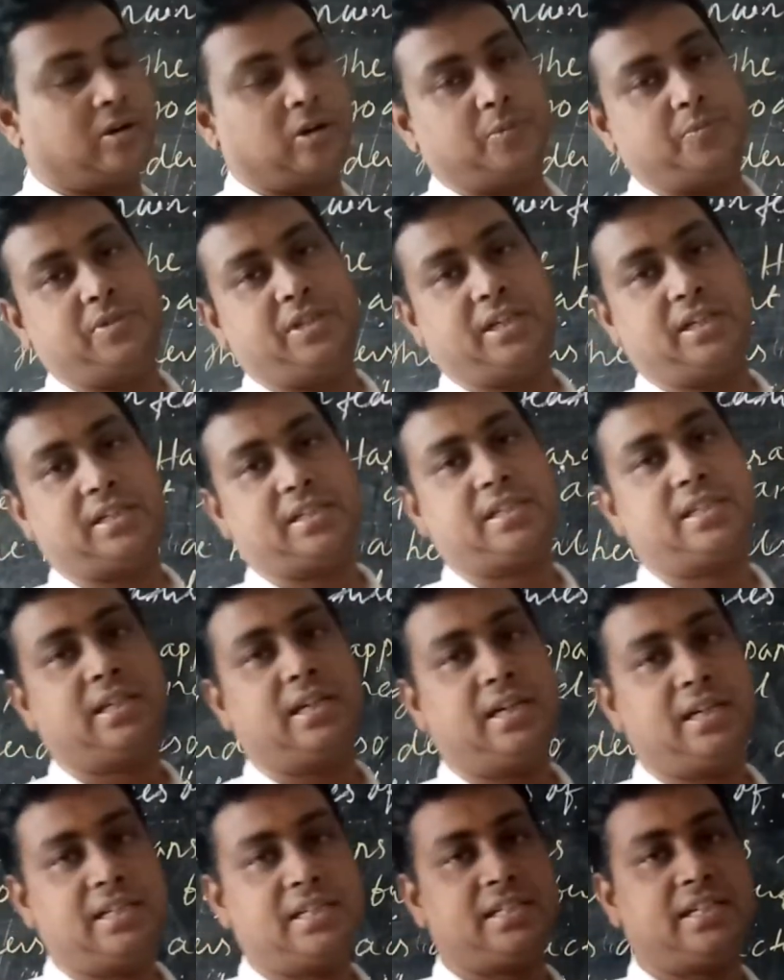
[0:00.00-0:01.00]

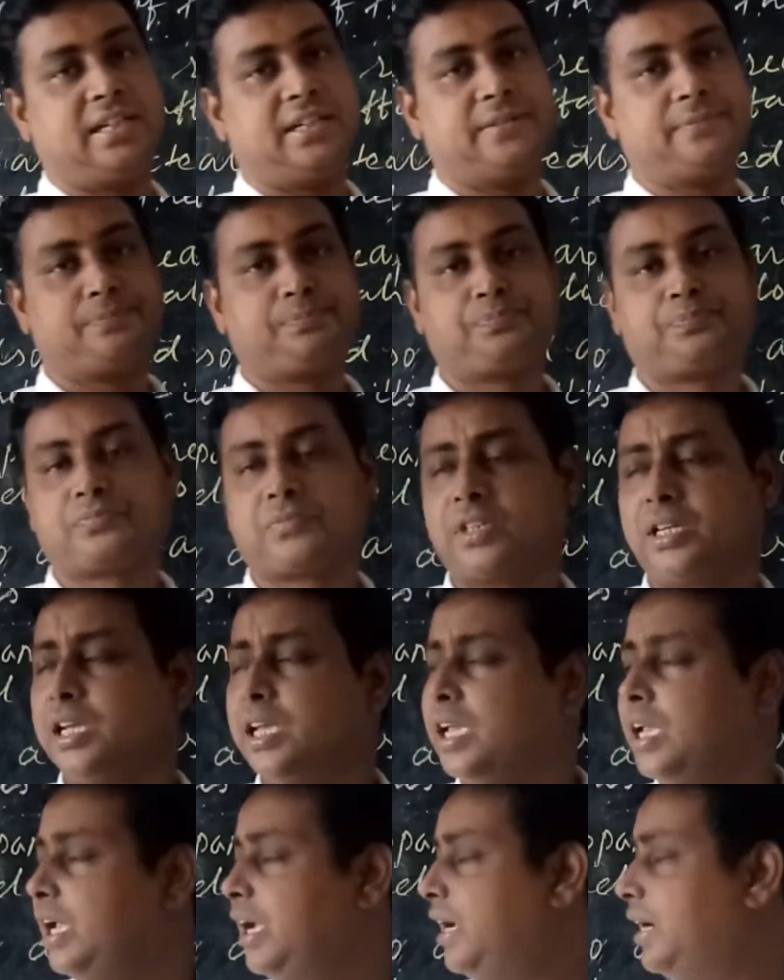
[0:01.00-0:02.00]
objects. Understand?
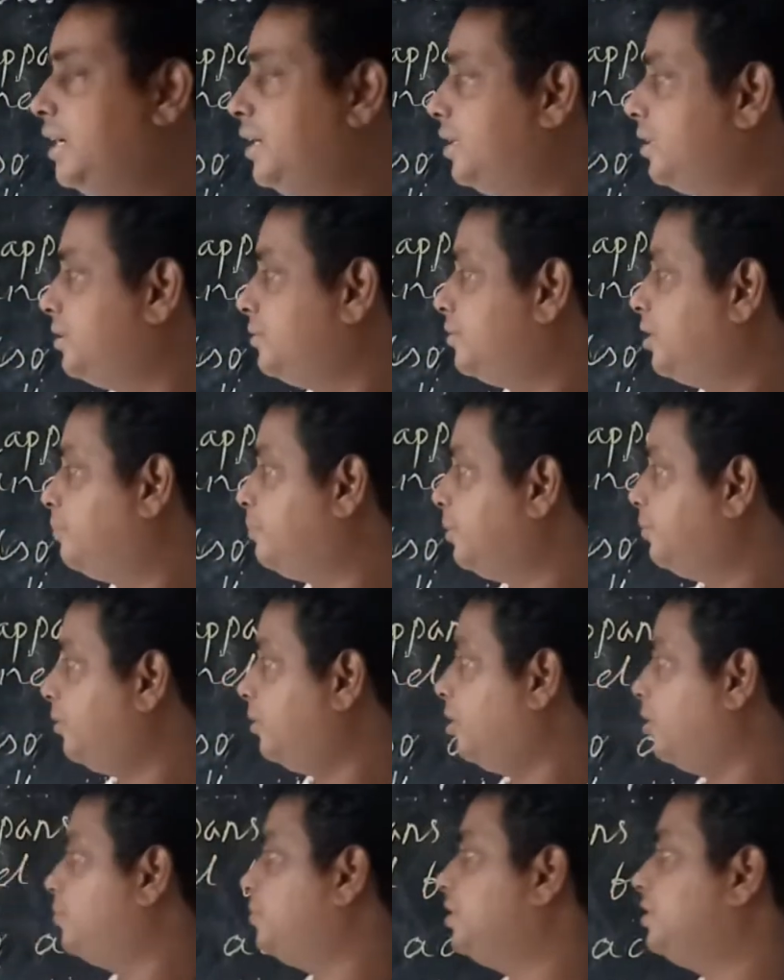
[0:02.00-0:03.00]
And the
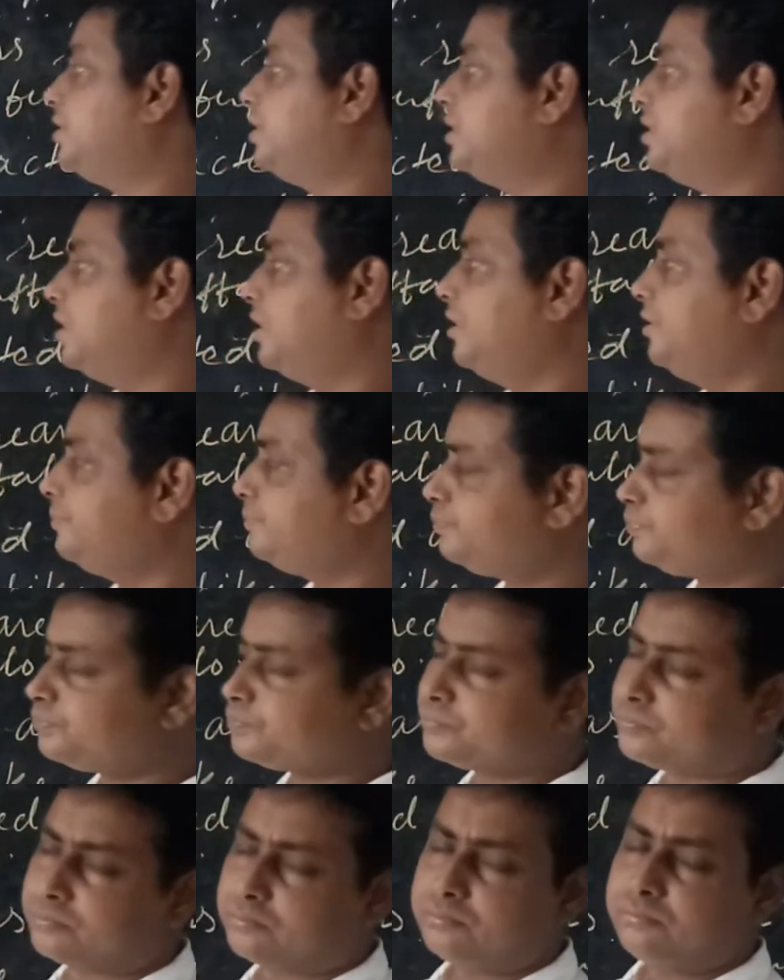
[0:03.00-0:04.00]
people of this
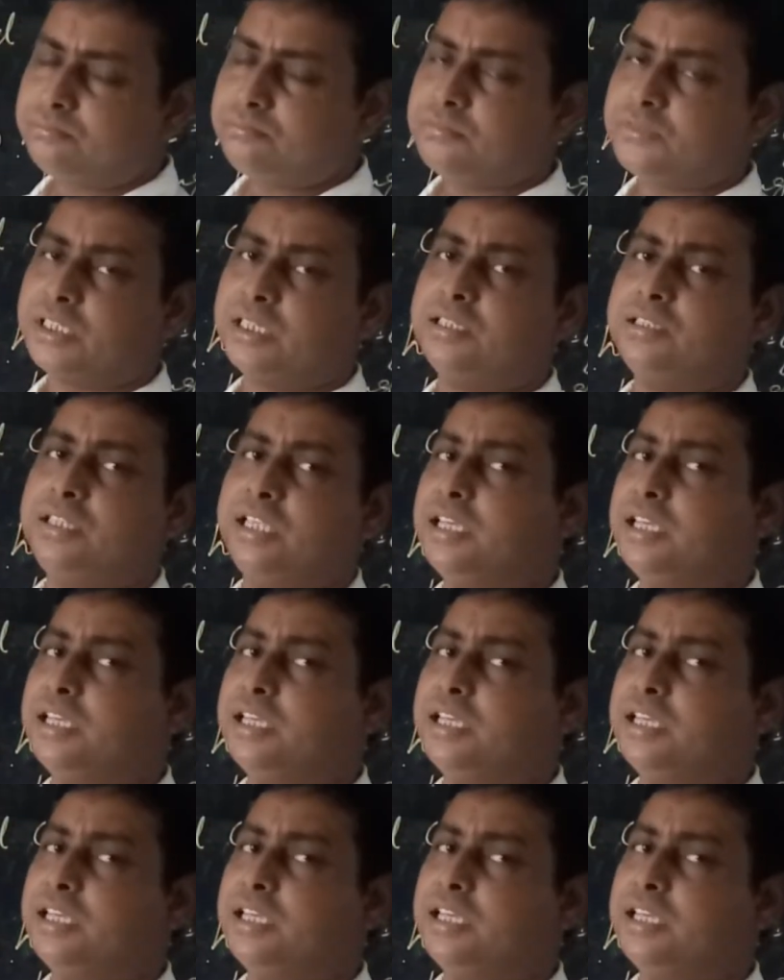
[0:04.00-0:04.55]
region,